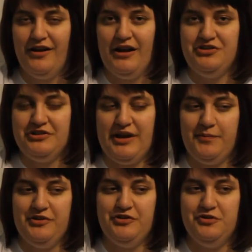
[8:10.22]
I just
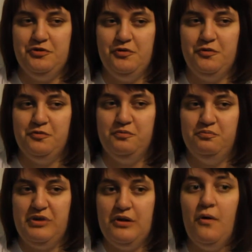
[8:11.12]
happen to
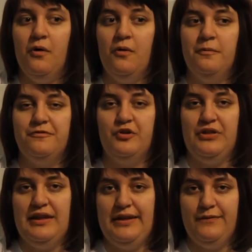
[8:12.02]
be home for
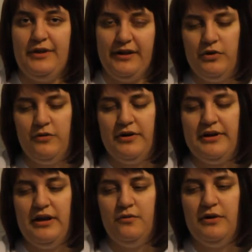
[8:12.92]
the evening. When you were a
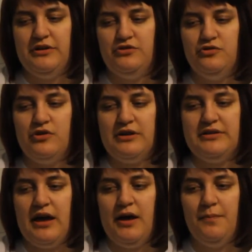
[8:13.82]
kid, what did you dress
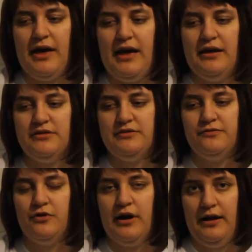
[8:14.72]
up as
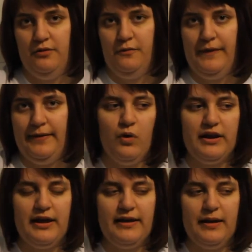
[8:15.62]
for Halloween?
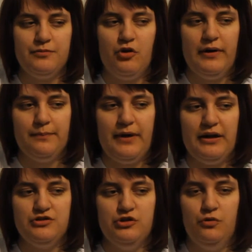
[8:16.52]
One I kept going
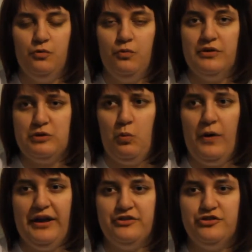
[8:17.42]
back to was a
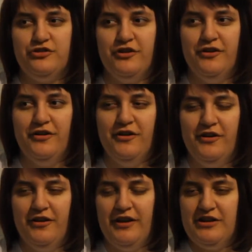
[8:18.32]
witch.
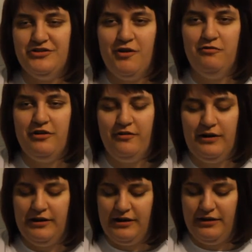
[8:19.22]
And I don't know
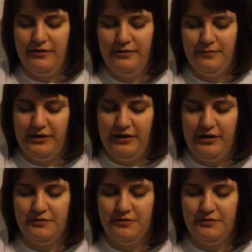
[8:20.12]
why, but